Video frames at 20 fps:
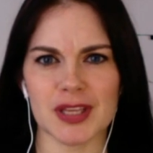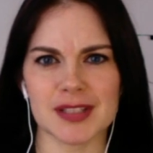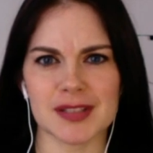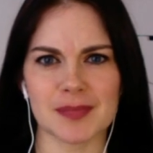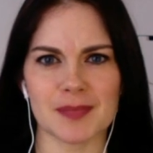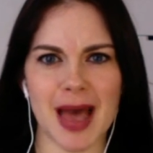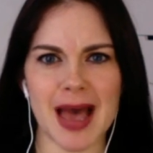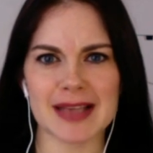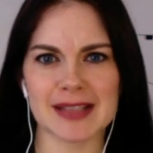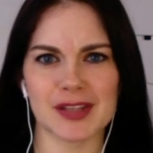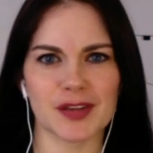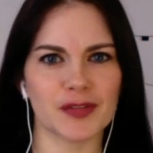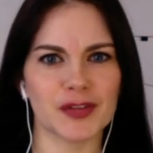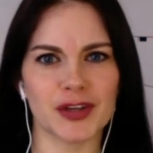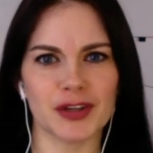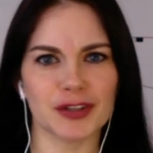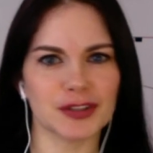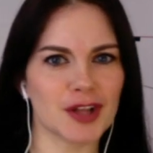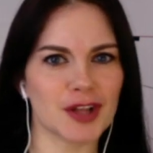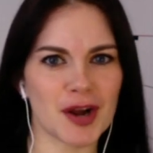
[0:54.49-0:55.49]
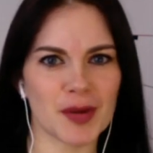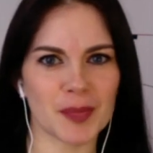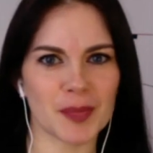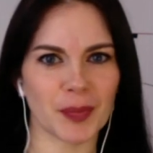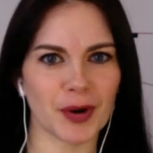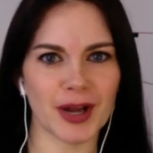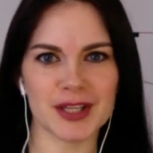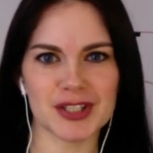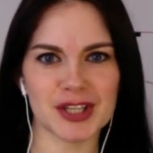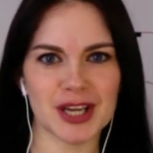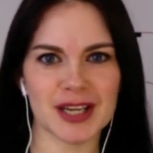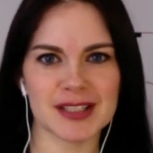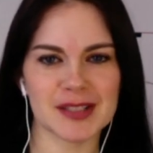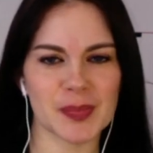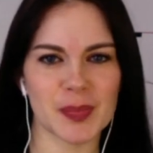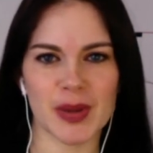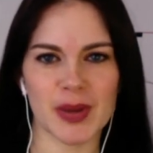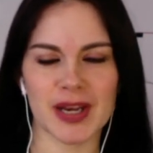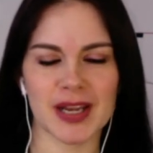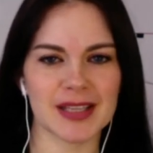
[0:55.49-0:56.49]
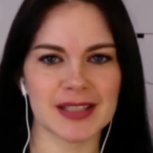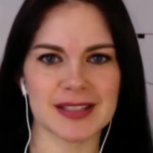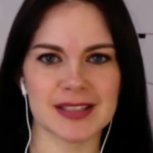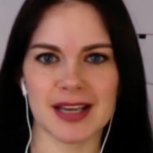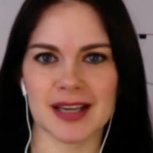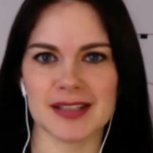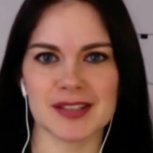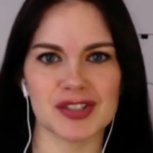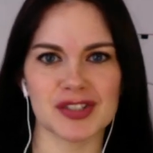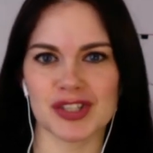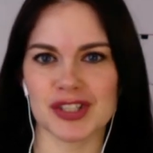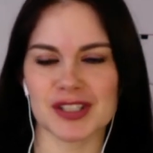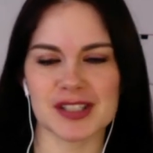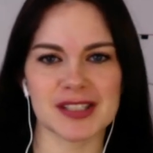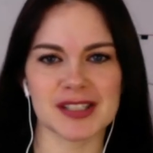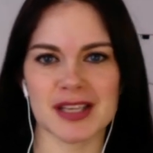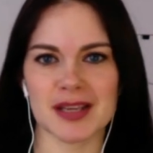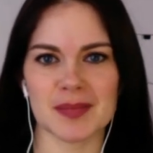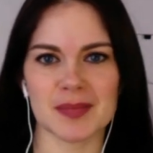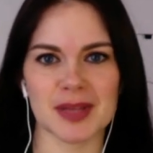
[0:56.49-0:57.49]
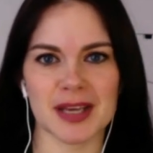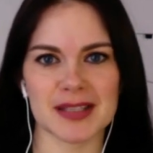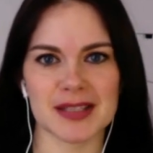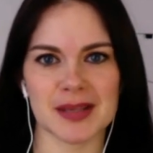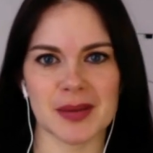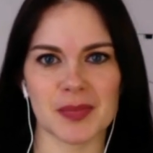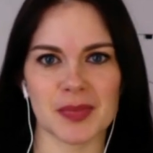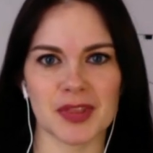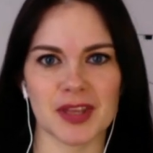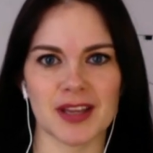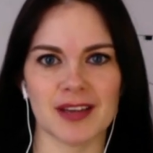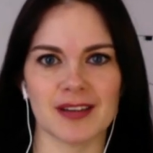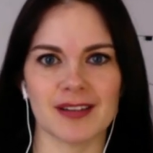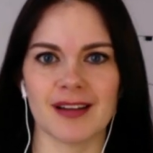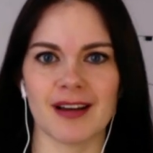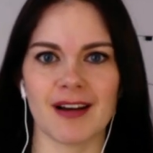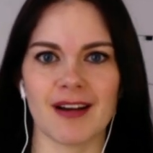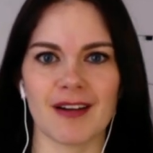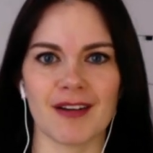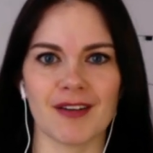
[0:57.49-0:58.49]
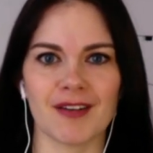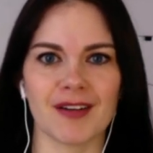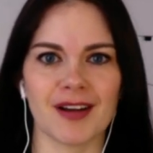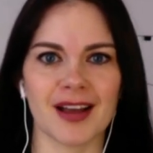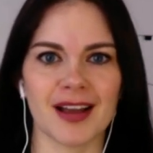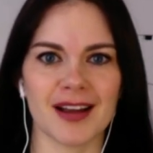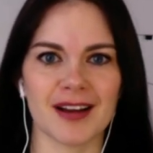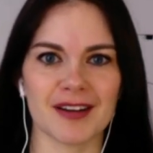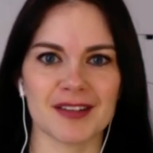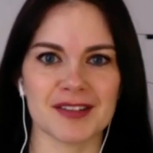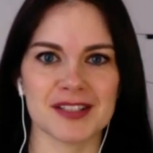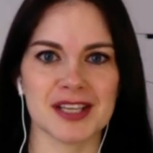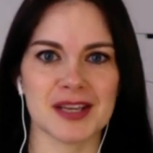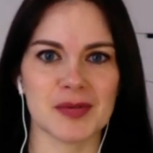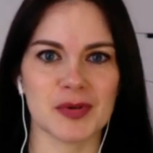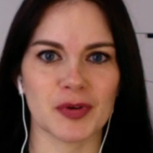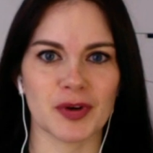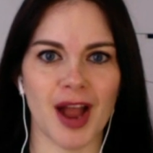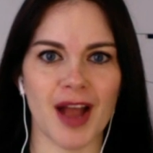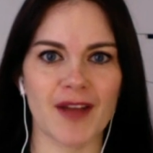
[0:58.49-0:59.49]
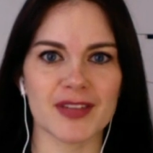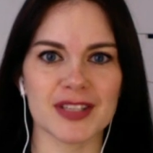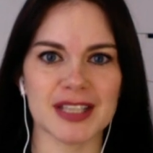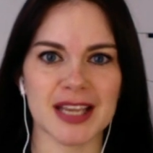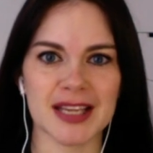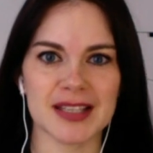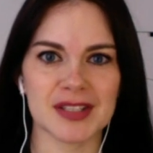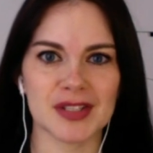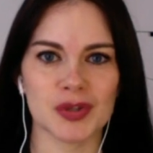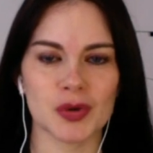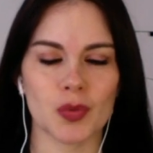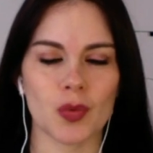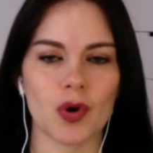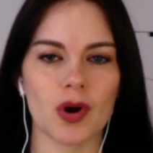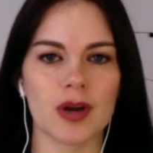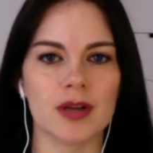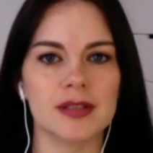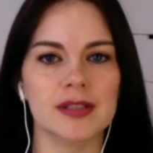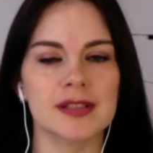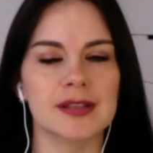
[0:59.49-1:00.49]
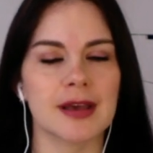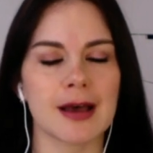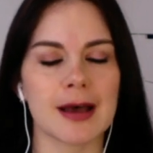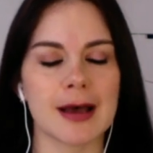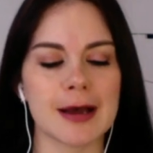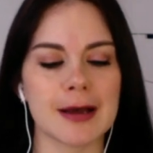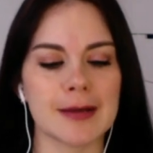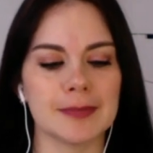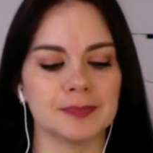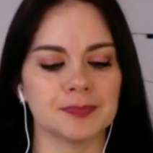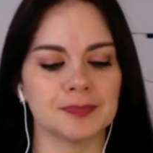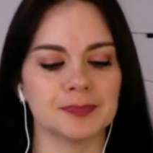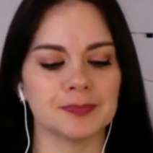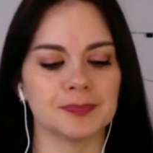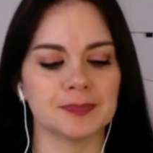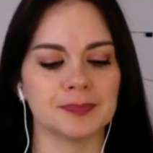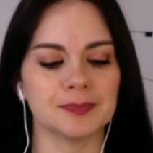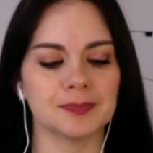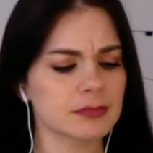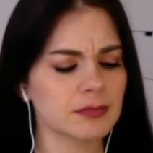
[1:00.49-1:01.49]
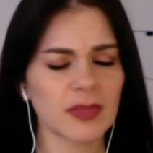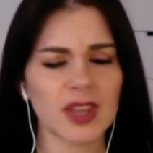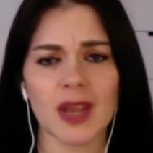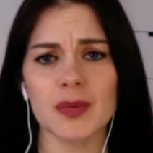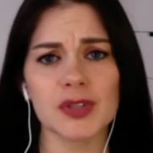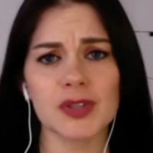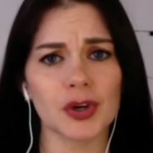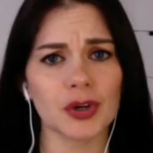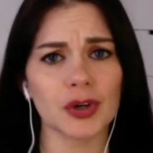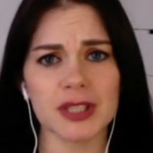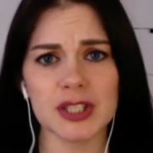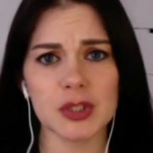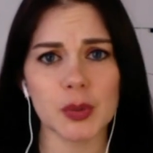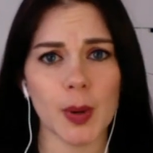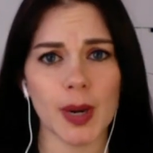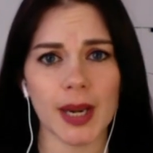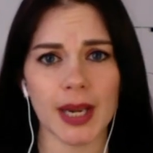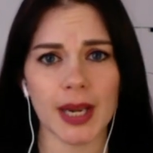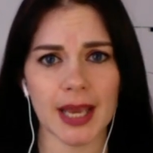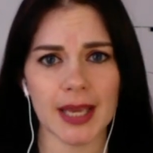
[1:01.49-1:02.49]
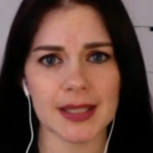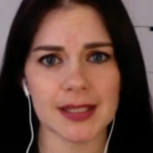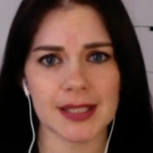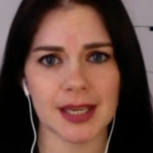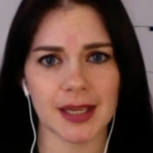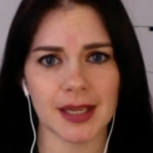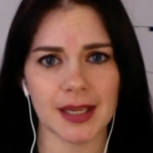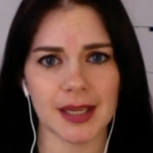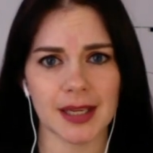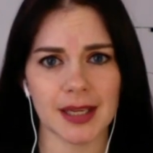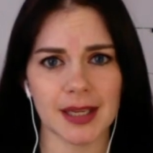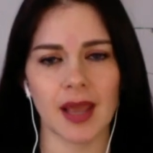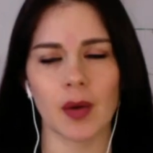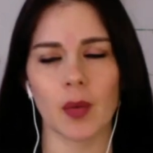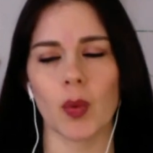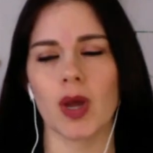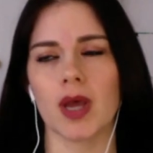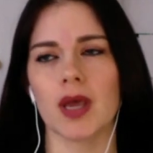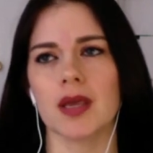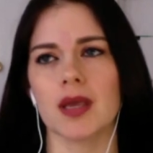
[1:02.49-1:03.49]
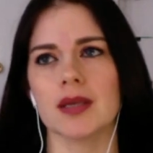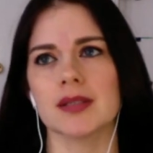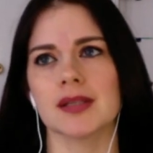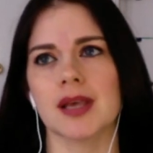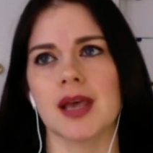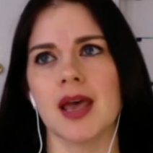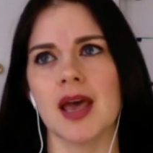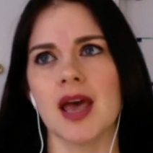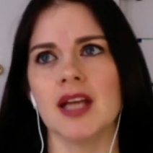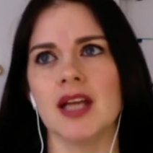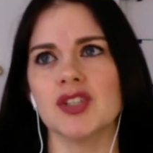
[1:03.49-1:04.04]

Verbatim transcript: these massive year-long projects, but it does just seem like something our team gravitates towards. It was early 2018. It was